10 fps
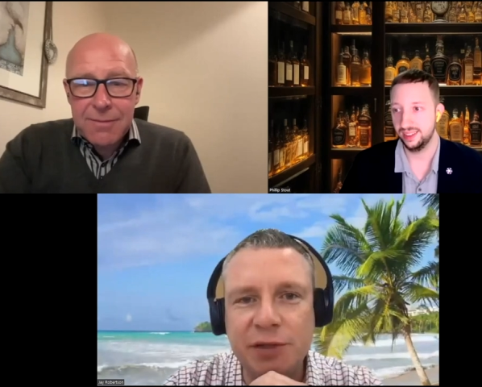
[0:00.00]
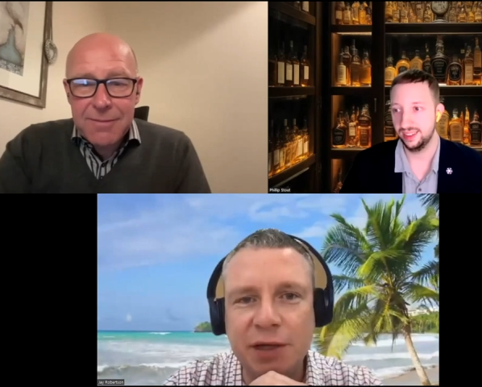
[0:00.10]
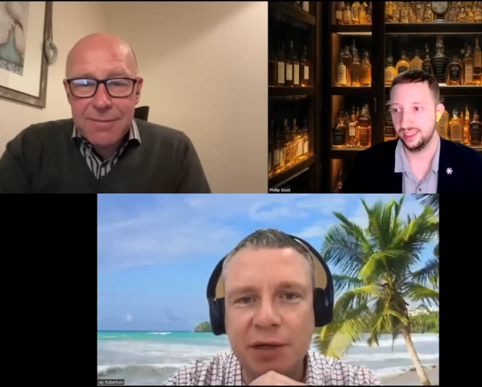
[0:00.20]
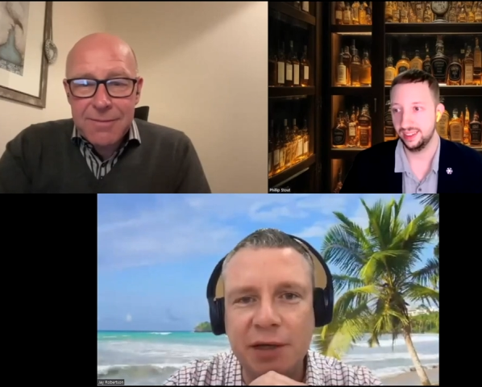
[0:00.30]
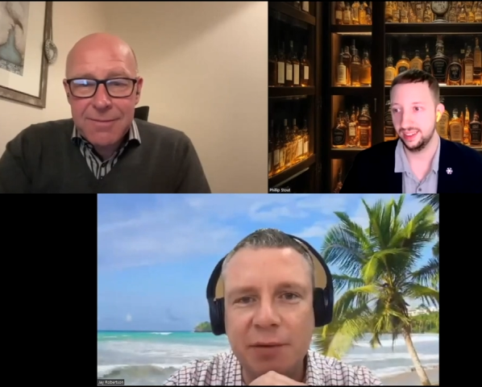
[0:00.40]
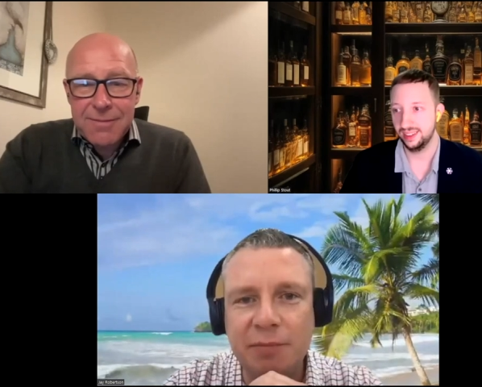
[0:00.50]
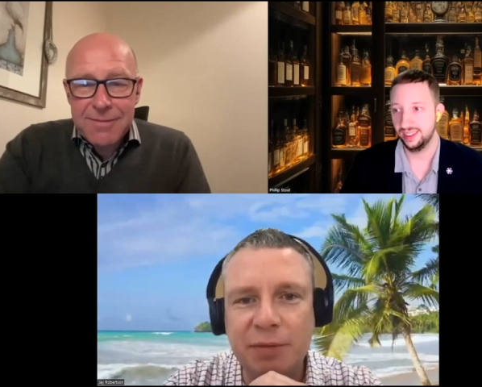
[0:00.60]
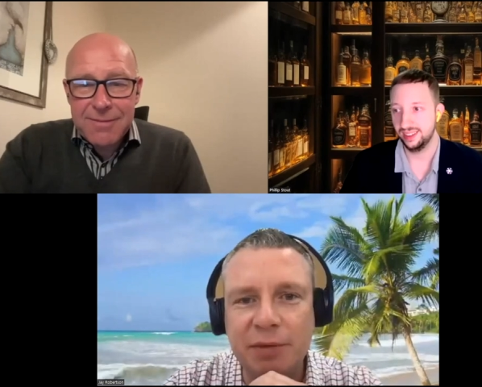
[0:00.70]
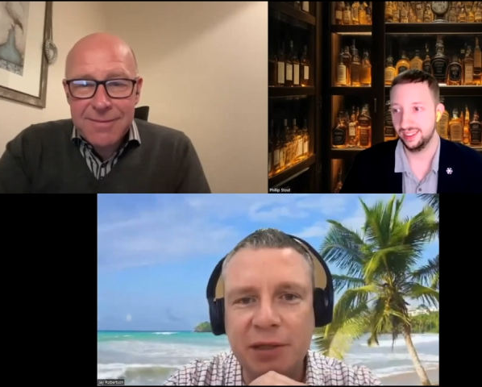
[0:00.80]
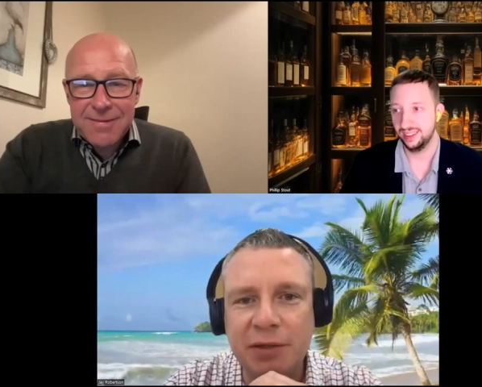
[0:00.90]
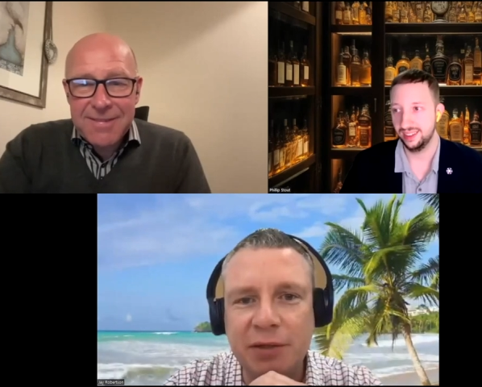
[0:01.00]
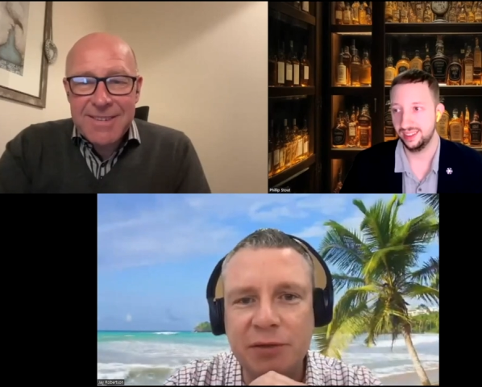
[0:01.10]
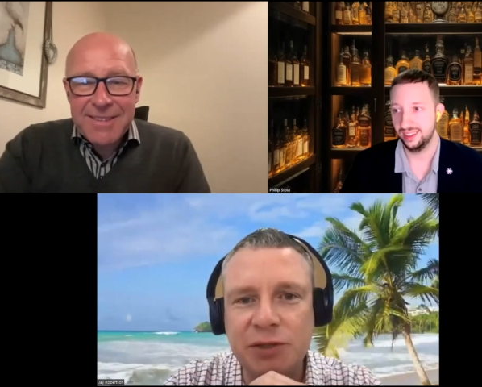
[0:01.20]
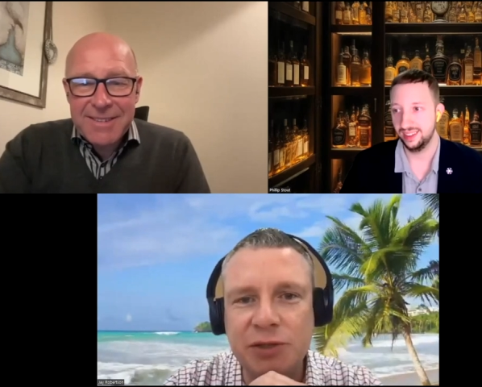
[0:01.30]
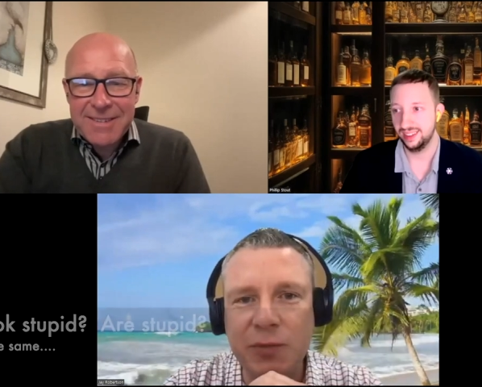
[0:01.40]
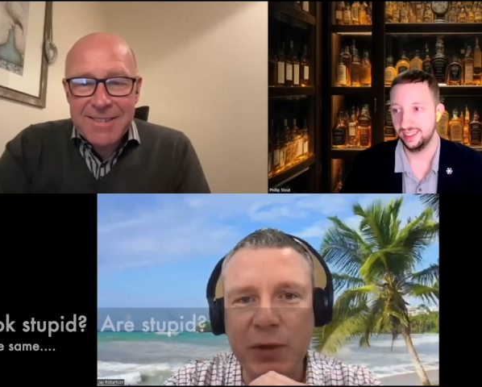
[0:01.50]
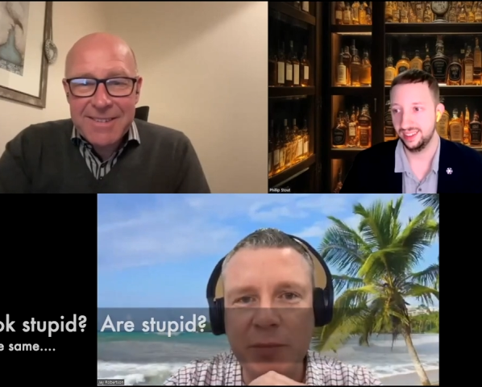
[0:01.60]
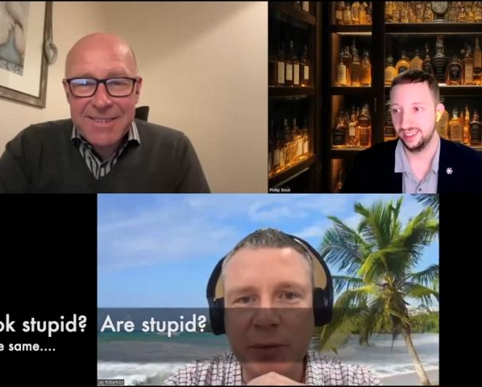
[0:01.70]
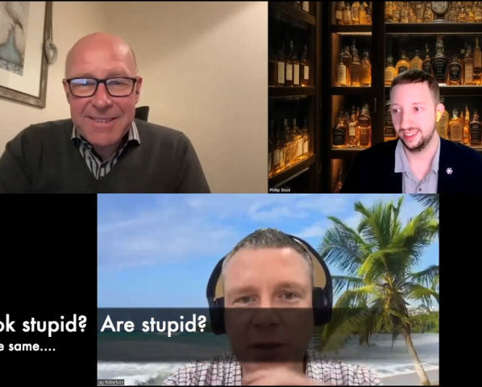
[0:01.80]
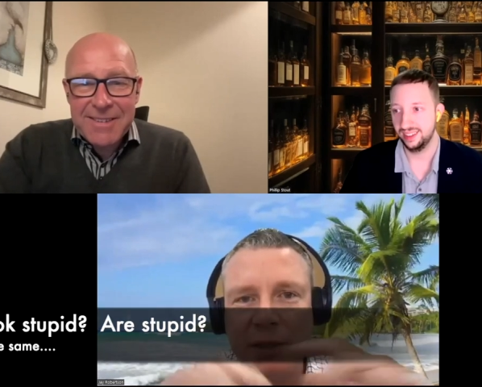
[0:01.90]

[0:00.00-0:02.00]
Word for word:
Speaker 1: I know I'm probably going to look stupid, but it,